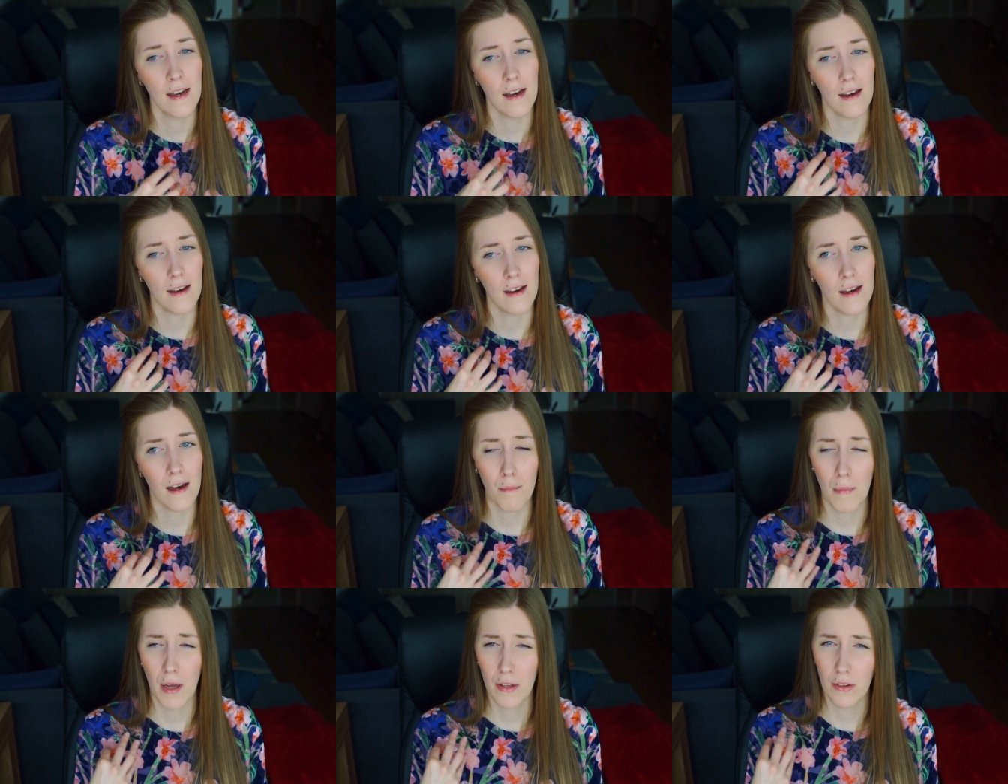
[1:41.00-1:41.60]

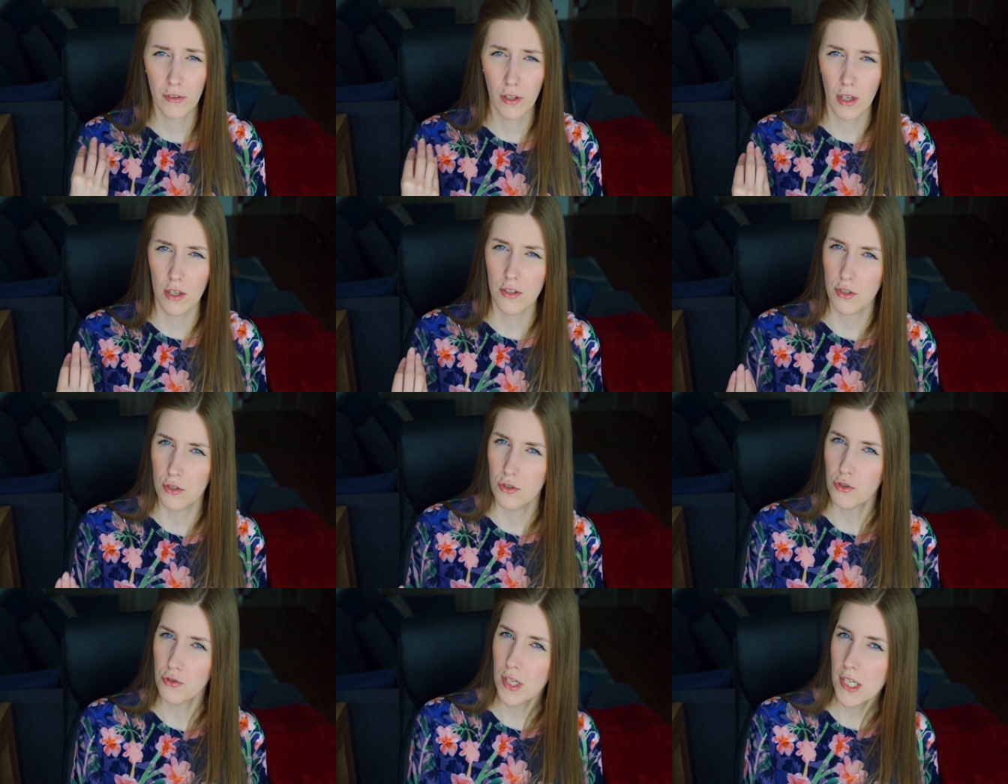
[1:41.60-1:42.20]
amount of
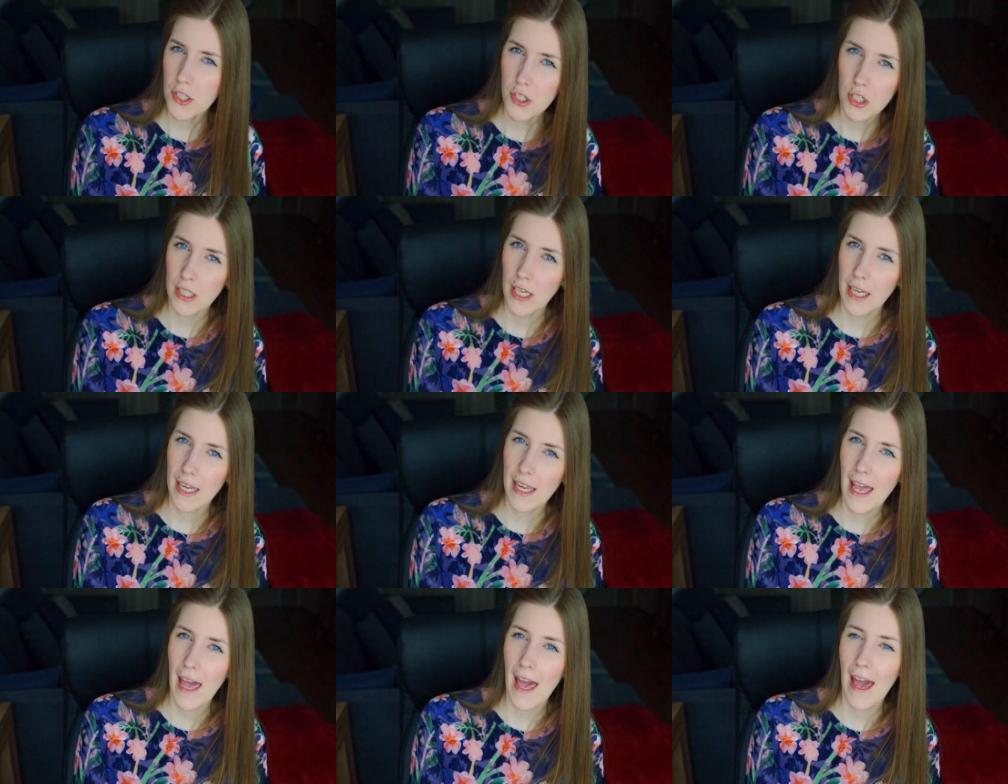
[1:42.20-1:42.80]
concentration
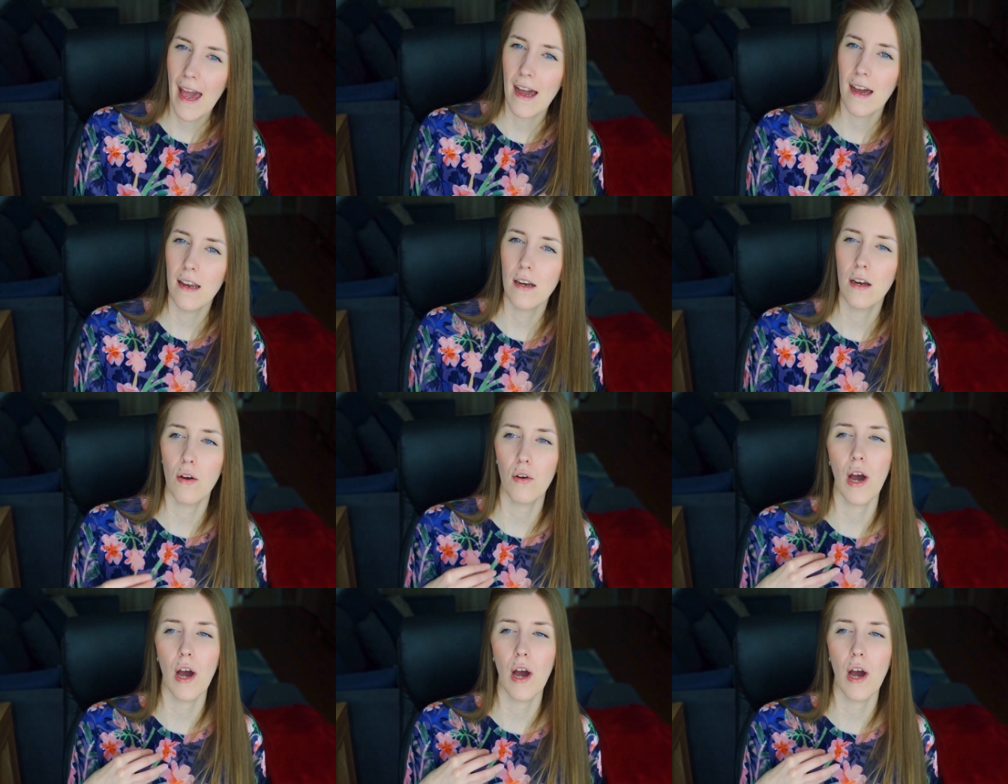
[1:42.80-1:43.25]
I had,